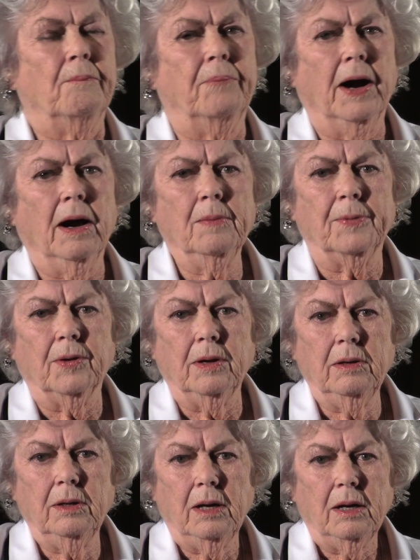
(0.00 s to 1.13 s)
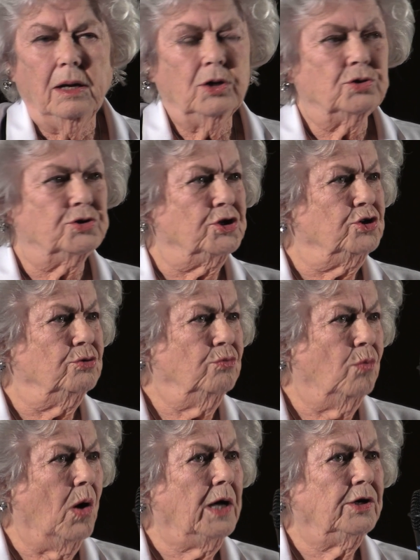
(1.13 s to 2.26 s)
Barbara, do you
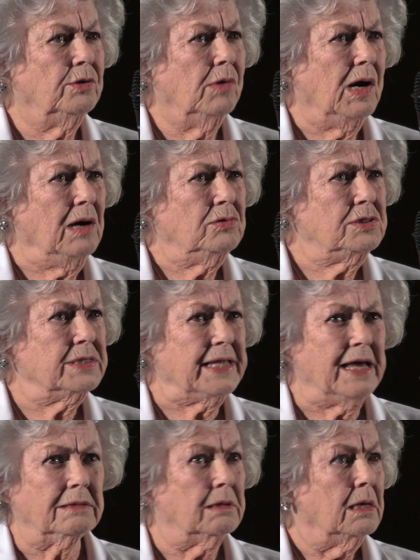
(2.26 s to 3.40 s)
want to go out to that?